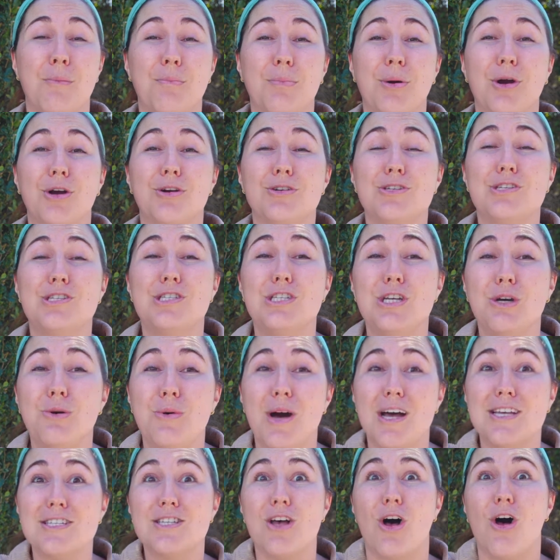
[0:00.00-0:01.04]

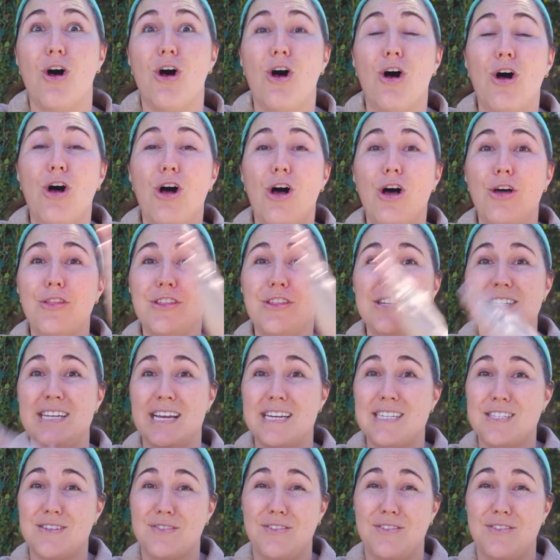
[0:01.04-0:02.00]
pursue us all the days